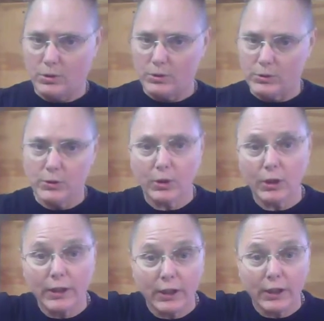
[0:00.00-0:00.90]
you're
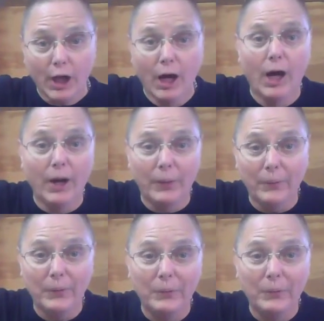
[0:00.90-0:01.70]
gonna go